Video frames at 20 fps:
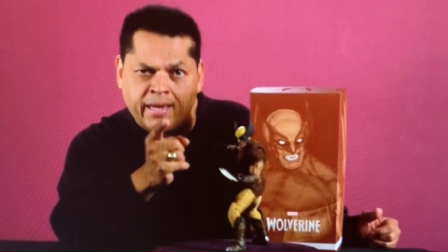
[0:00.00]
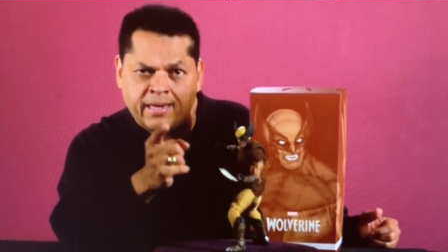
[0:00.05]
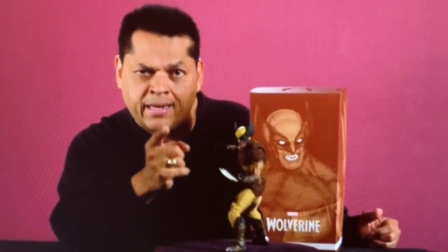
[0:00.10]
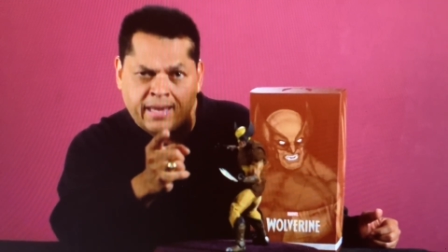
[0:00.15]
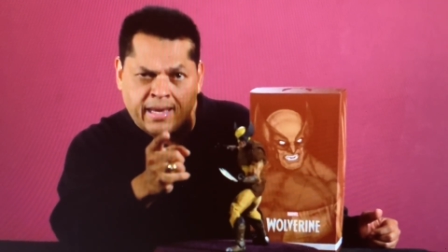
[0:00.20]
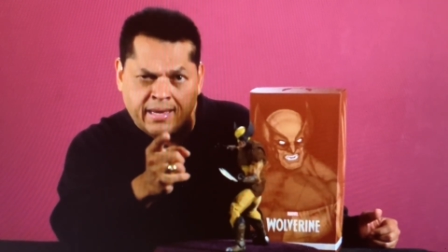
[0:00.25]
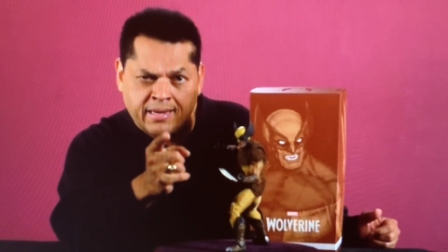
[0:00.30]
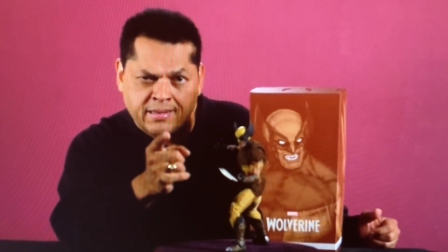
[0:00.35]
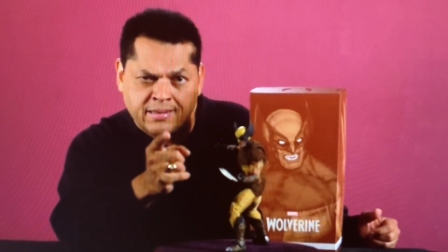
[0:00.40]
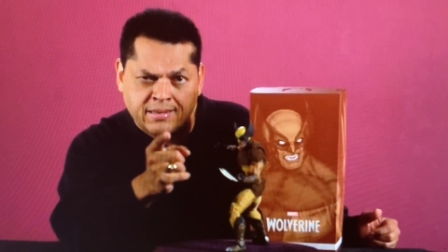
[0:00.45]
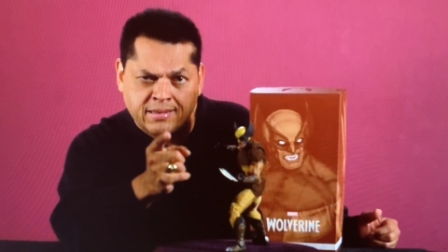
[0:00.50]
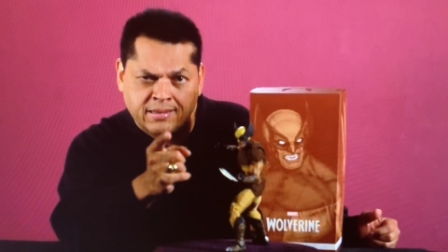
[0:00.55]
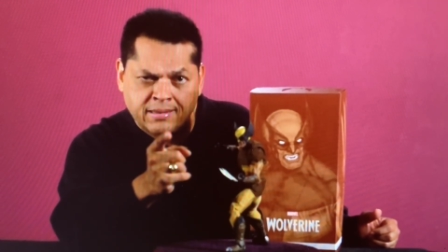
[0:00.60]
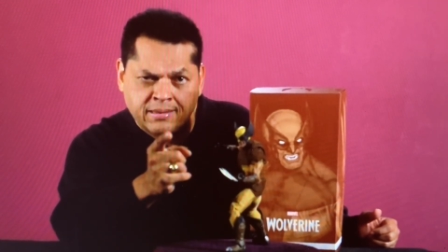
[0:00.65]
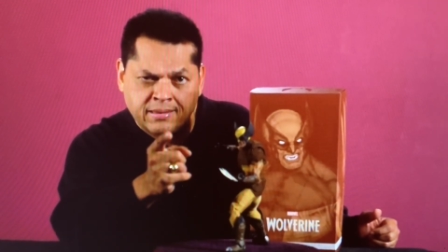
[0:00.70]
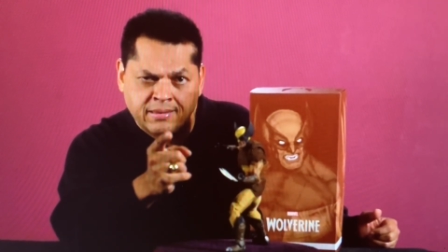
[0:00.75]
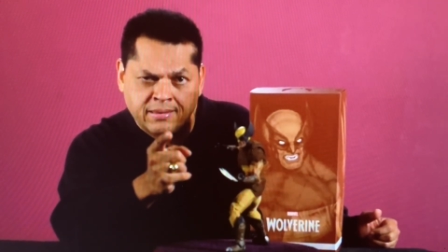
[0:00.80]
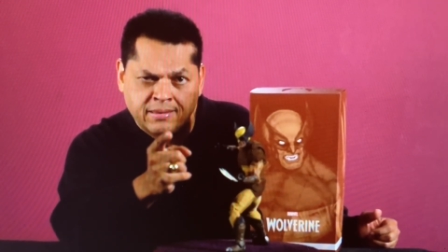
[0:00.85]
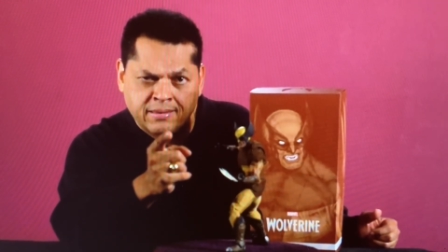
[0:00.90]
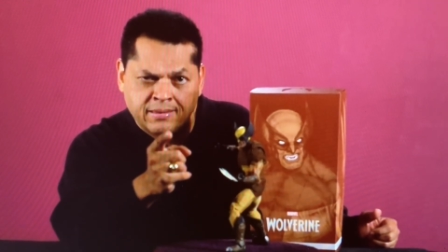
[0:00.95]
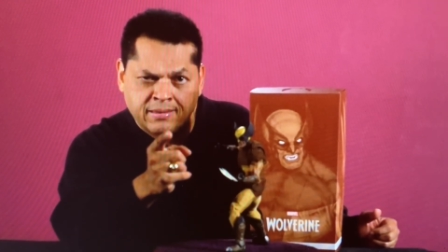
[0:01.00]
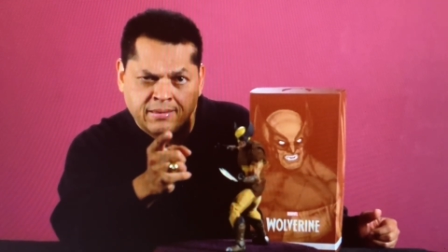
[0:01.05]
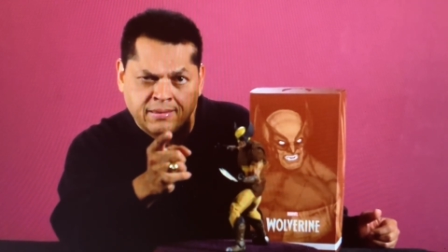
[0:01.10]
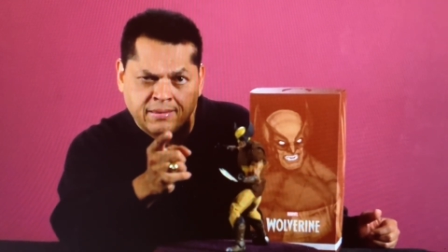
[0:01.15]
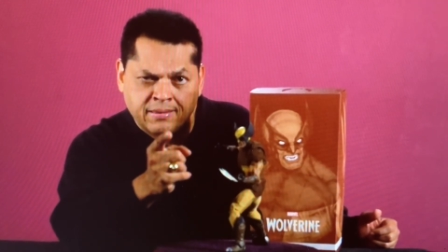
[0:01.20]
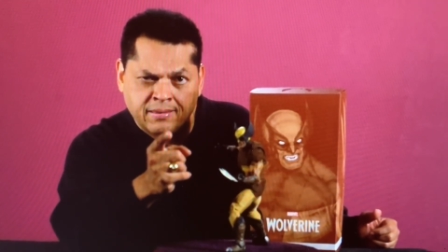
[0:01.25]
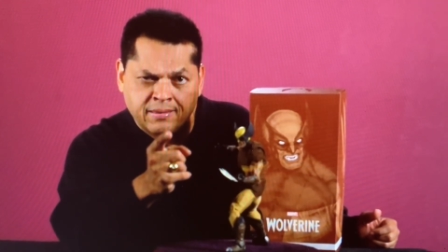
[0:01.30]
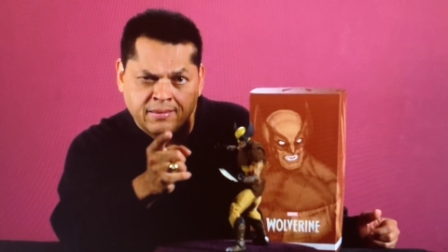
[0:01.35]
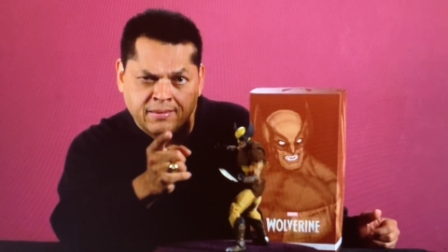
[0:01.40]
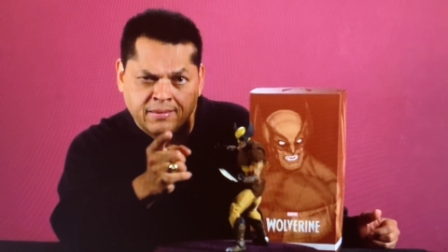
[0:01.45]
nice.
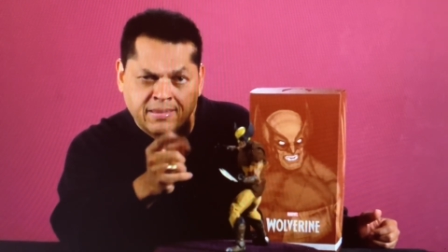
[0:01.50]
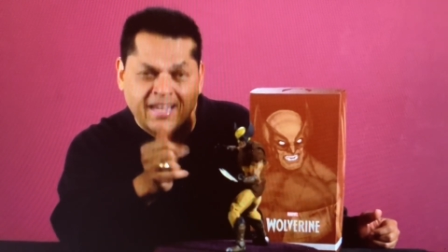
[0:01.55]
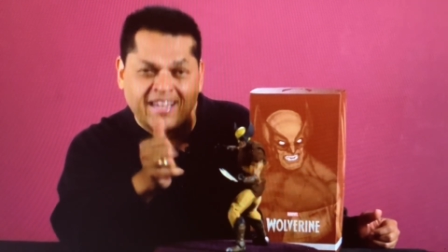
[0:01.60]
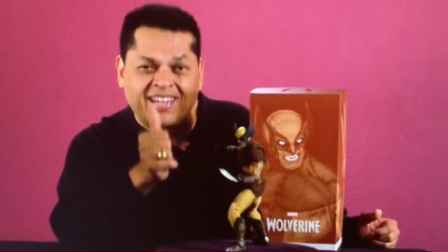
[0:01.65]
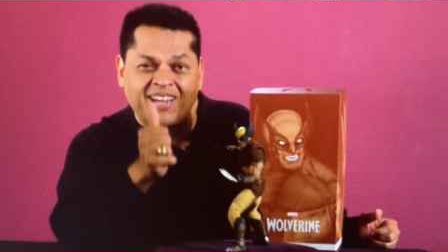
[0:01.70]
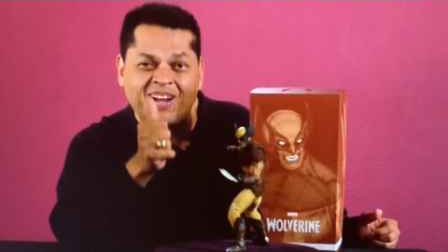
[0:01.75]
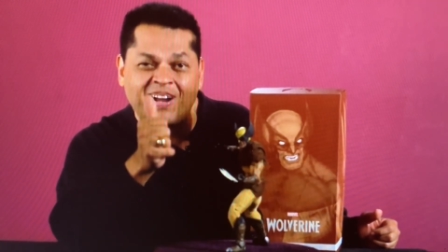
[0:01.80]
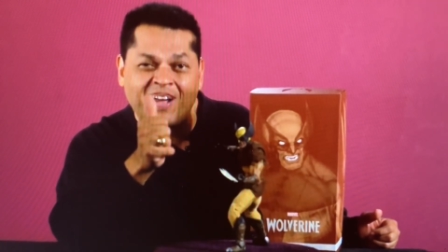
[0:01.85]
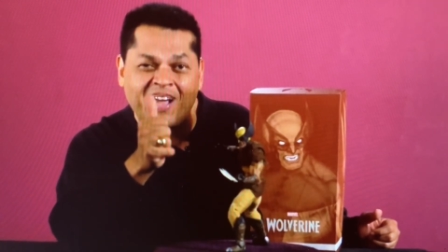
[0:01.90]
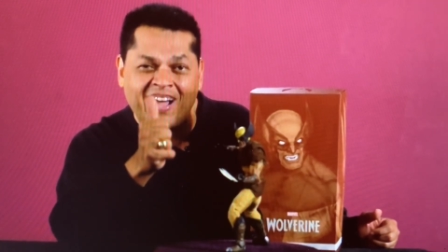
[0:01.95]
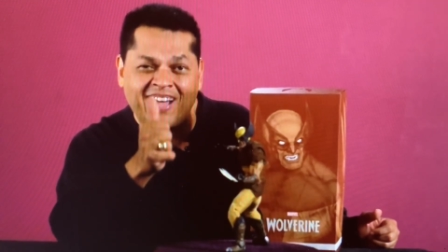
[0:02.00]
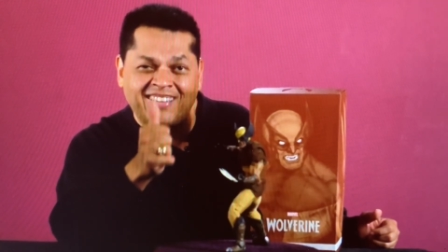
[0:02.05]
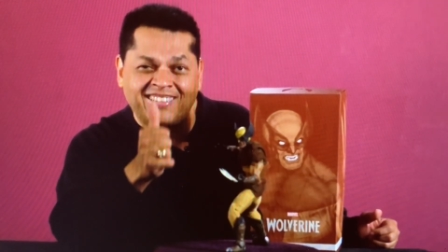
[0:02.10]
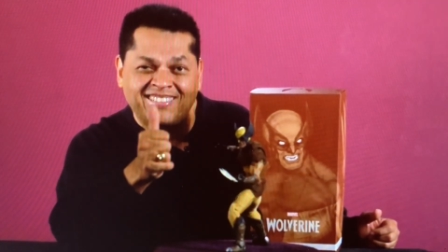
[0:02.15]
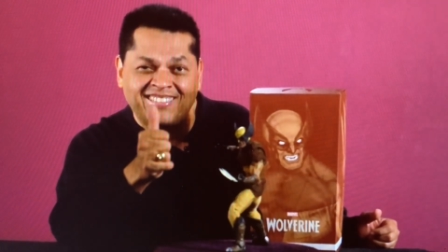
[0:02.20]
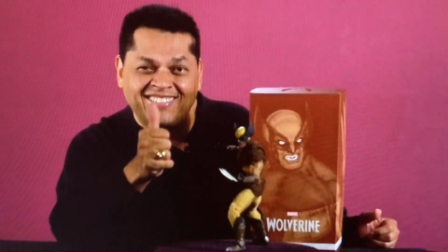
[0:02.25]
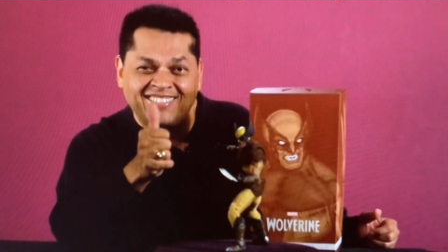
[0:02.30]
Take care, guys.